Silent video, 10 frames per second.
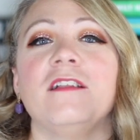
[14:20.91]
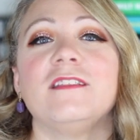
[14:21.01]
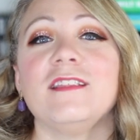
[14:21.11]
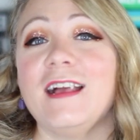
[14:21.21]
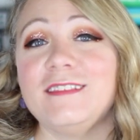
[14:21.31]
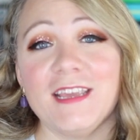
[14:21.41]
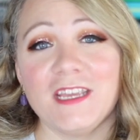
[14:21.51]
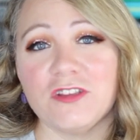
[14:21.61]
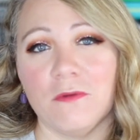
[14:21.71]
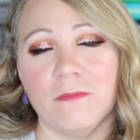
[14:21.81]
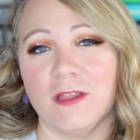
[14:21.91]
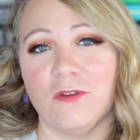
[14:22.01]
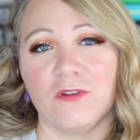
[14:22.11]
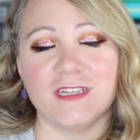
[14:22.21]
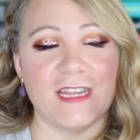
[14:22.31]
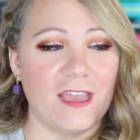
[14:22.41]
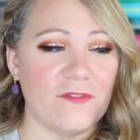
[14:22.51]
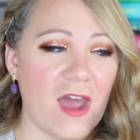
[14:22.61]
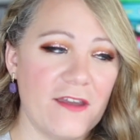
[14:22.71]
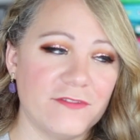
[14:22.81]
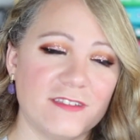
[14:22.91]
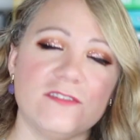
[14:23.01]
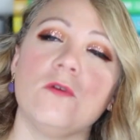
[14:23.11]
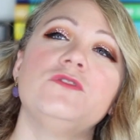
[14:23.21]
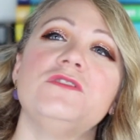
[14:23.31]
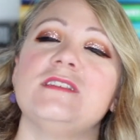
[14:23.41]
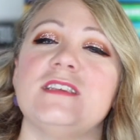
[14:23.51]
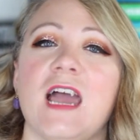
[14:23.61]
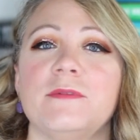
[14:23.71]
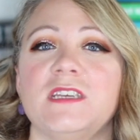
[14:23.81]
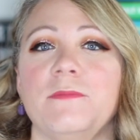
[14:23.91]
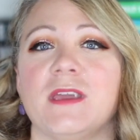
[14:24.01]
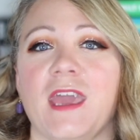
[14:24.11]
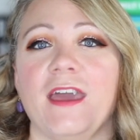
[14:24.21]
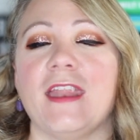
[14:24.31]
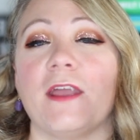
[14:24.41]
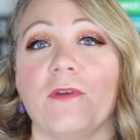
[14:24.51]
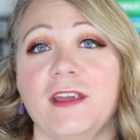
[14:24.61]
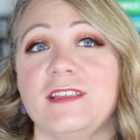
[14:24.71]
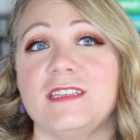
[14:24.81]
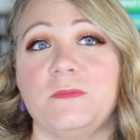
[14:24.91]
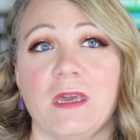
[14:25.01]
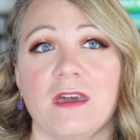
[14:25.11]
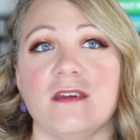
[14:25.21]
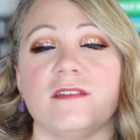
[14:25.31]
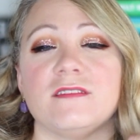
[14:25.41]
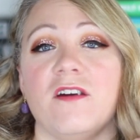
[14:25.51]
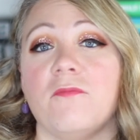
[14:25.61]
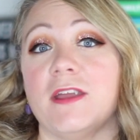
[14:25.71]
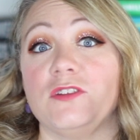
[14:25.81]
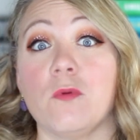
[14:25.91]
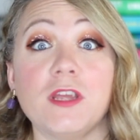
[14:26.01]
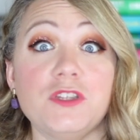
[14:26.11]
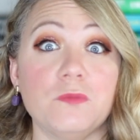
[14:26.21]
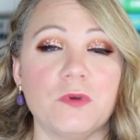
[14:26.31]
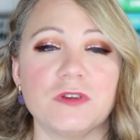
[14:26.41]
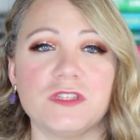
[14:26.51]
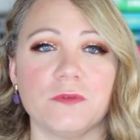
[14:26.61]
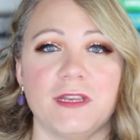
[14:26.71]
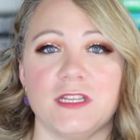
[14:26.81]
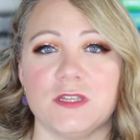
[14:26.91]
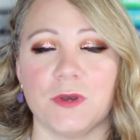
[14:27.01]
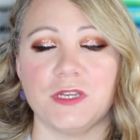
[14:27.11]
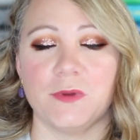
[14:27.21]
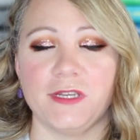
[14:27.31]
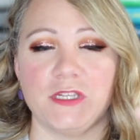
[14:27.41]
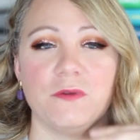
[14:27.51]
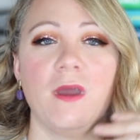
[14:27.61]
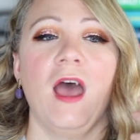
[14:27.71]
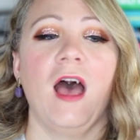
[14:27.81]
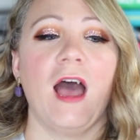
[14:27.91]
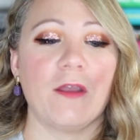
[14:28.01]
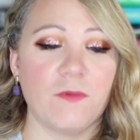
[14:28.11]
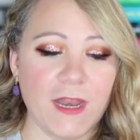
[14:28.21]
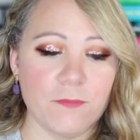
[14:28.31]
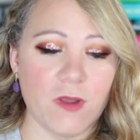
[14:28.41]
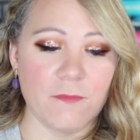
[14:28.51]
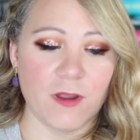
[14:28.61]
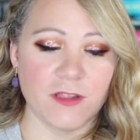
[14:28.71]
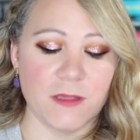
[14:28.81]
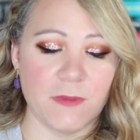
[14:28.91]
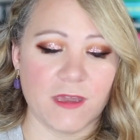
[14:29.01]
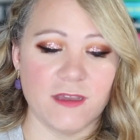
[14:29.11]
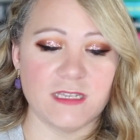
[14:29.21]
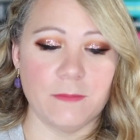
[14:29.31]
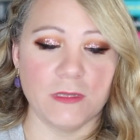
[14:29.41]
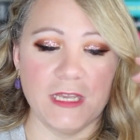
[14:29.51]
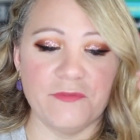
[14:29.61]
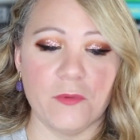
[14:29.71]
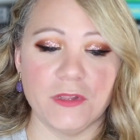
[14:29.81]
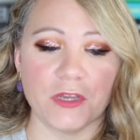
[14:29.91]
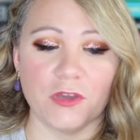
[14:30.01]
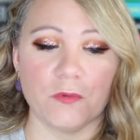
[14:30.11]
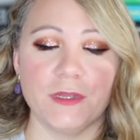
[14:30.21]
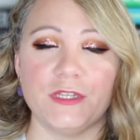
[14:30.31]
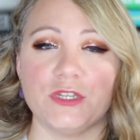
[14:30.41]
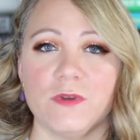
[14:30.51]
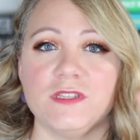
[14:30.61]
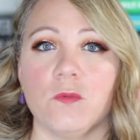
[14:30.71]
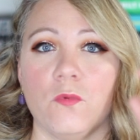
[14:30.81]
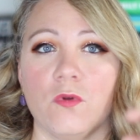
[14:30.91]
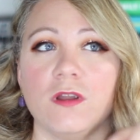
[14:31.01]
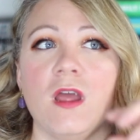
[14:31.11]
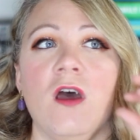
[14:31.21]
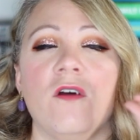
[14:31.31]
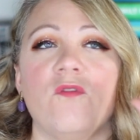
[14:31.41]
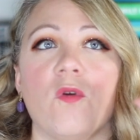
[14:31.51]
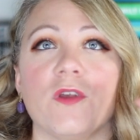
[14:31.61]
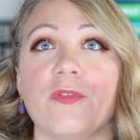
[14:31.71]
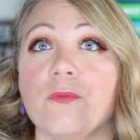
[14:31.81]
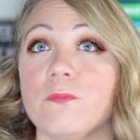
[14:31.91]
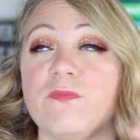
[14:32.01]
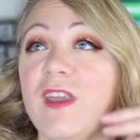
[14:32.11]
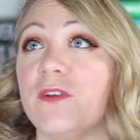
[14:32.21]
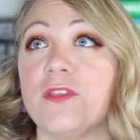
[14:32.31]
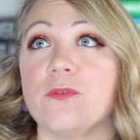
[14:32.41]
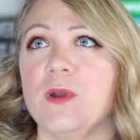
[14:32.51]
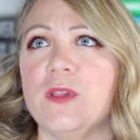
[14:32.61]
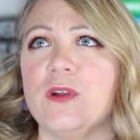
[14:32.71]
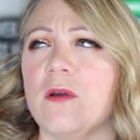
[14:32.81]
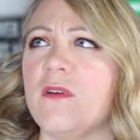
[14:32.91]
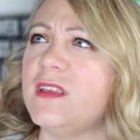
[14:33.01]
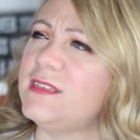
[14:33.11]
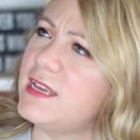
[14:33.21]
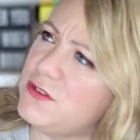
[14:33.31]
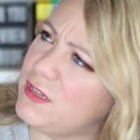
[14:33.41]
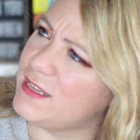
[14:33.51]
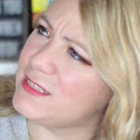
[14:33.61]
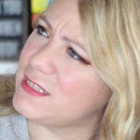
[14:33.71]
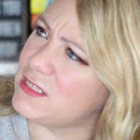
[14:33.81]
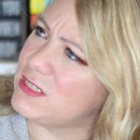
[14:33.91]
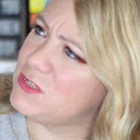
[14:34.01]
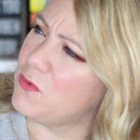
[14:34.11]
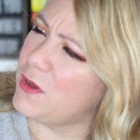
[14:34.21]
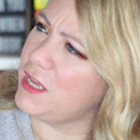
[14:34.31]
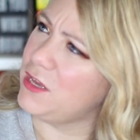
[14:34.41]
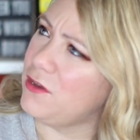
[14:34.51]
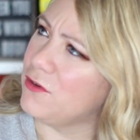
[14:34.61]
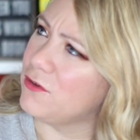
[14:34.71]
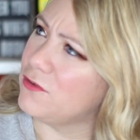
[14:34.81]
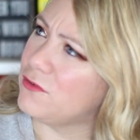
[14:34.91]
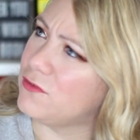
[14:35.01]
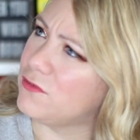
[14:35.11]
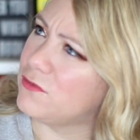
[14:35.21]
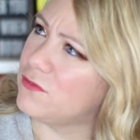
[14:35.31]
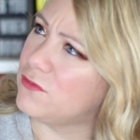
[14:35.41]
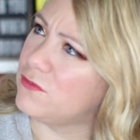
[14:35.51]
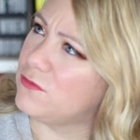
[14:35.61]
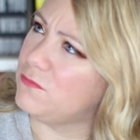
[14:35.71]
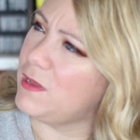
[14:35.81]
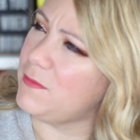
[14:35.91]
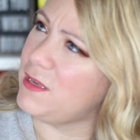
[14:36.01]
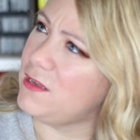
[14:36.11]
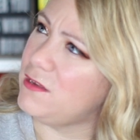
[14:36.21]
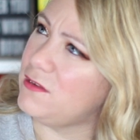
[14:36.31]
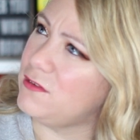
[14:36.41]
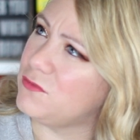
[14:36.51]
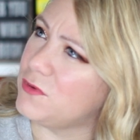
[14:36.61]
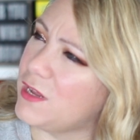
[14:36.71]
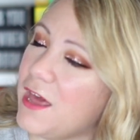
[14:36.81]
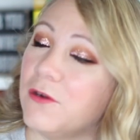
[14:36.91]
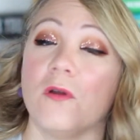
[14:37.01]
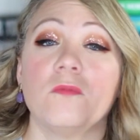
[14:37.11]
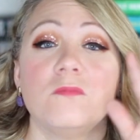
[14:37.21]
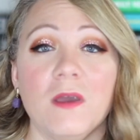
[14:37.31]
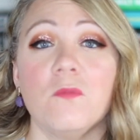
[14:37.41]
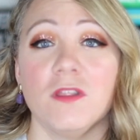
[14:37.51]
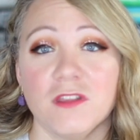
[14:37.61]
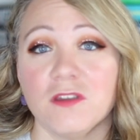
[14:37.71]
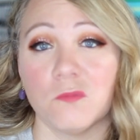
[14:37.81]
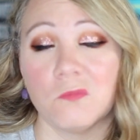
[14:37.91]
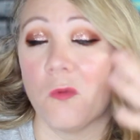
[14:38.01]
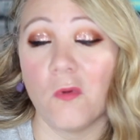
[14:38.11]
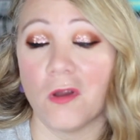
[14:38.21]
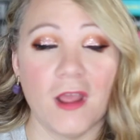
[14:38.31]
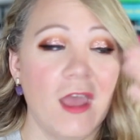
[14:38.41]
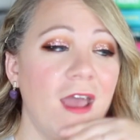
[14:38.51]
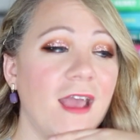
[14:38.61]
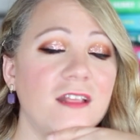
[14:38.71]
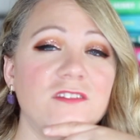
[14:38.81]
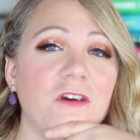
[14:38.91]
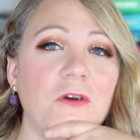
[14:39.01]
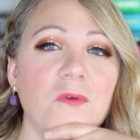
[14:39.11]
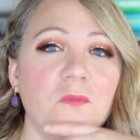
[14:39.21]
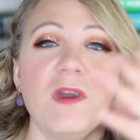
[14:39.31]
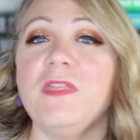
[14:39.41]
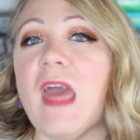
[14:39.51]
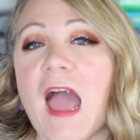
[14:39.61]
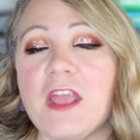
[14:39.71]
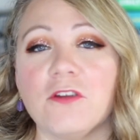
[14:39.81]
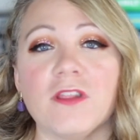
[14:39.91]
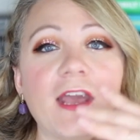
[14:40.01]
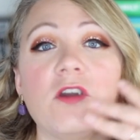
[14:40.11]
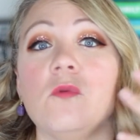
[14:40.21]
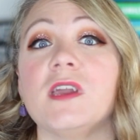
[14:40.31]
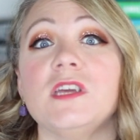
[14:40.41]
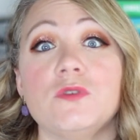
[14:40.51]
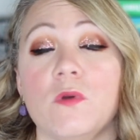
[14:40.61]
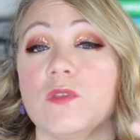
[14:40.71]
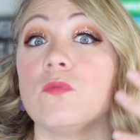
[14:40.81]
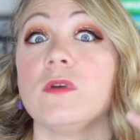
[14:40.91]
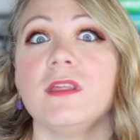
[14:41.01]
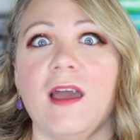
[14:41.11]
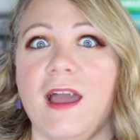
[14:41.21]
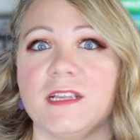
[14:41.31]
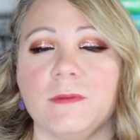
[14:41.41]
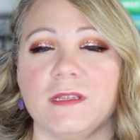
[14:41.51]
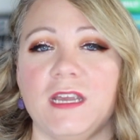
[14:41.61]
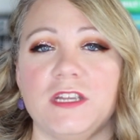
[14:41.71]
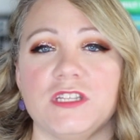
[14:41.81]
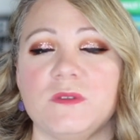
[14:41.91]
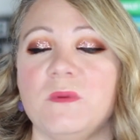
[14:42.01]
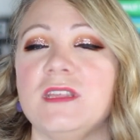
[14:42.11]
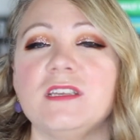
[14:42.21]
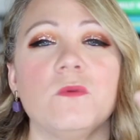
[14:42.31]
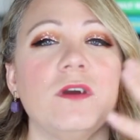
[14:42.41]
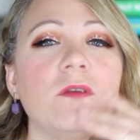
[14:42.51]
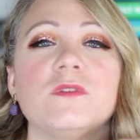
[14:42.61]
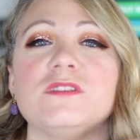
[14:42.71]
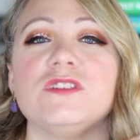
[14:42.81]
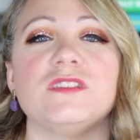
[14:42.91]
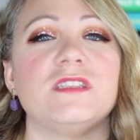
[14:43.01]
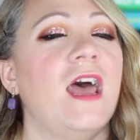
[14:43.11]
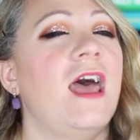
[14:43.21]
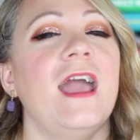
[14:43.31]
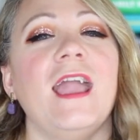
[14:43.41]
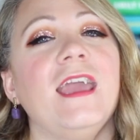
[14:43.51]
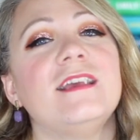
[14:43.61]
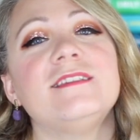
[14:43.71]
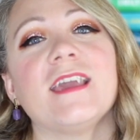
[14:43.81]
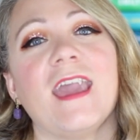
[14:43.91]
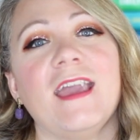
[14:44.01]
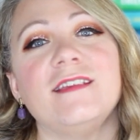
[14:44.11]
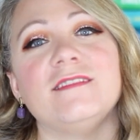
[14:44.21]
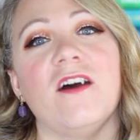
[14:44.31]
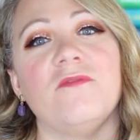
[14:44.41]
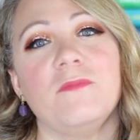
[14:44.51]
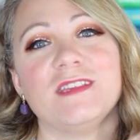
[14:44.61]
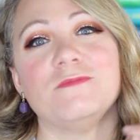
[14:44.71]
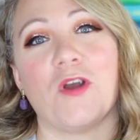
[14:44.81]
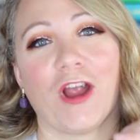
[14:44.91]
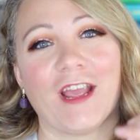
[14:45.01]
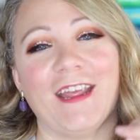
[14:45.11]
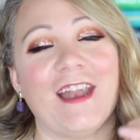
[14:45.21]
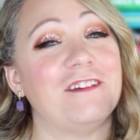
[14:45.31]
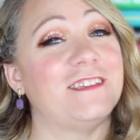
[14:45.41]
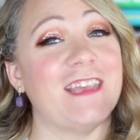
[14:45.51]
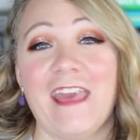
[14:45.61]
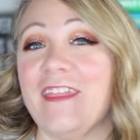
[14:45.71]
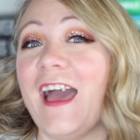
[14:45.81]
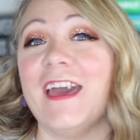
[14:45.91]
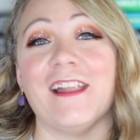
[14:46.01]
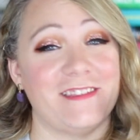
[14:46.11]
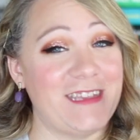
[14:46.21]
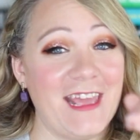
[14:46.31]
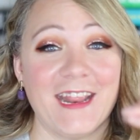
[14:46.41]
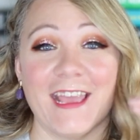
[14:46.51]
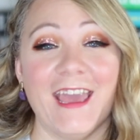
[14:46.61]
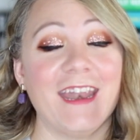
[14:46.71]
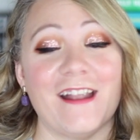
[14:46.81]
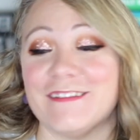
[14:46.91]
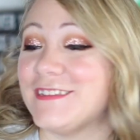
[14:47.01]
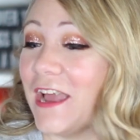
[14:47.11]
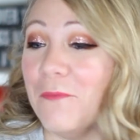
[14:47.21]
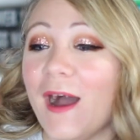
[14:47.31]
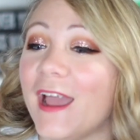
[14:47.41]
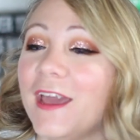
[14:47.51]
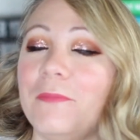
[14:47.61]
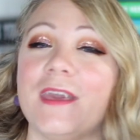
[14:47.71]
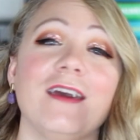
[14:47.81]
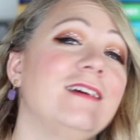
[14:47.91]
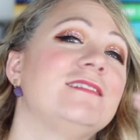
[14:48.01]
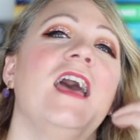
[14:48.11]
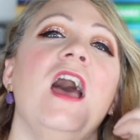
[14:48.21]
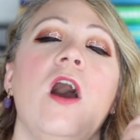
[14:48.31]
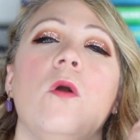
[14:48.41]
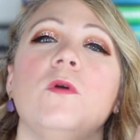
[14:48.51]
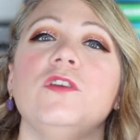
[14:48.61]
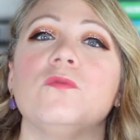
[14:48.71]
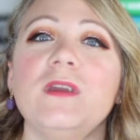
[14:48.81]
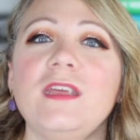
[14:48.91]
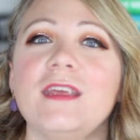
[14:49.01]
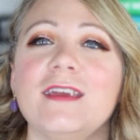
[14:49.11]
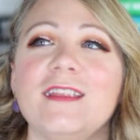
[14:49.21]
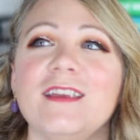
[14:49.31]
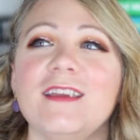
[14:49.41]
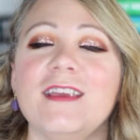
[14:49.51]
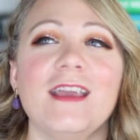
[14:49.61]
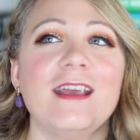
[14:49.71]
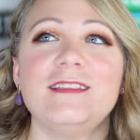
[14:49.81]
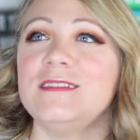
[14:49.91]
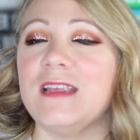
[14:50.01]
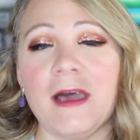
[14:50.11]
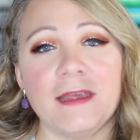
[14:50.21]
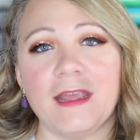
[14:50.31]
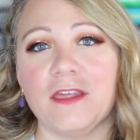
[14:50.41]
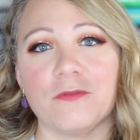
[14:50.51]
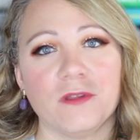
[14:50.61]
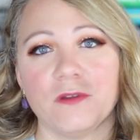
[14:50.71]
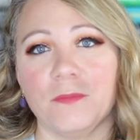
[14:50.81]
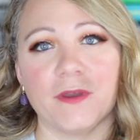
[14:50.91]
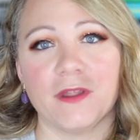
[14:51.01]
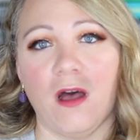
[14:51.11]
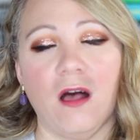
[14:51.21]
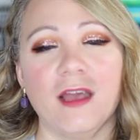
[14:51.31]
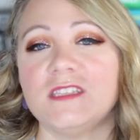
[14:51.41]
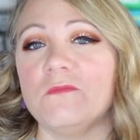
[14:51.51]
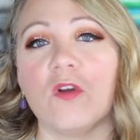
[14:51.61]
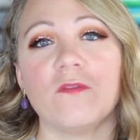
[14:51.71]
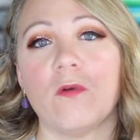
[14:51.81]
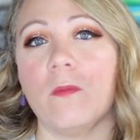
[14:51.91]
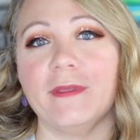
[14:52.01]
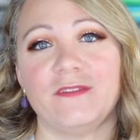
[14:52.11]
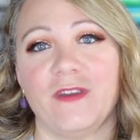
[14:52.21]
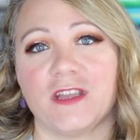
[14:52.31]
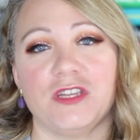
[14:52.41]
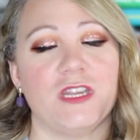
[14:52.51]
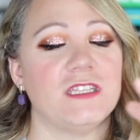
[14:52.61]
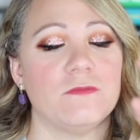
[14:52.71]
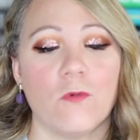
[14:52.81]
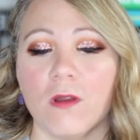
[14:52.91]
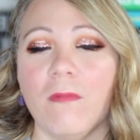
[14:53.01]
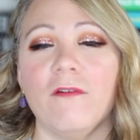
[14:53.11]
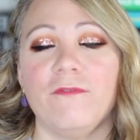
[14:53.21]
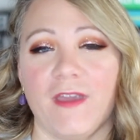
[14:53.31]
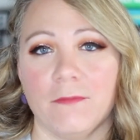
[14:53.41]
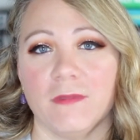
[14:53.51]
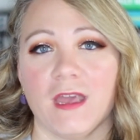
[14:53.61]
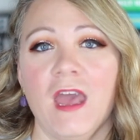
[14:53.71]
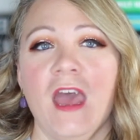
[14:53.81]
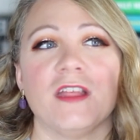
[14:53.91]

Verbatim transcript: The Last Thing You Told Me by Laura Dave. I've told you this time and time again. I read this because of my 22 books to read in 2022. I read it primarily because I believe it won the Goodreads Choice Award for favorite thriller. I want to say in 2020 or maybe 20, I don't know, it won the award. And so with that, you're like going into it with really high expectations. But this one was just, it is a case of mismarketed. I'll say that, and I'll say it again, and I'll stand by it, because when you read it, it's not a thriller book at all. It's more of a woman's fiction. It's more about family.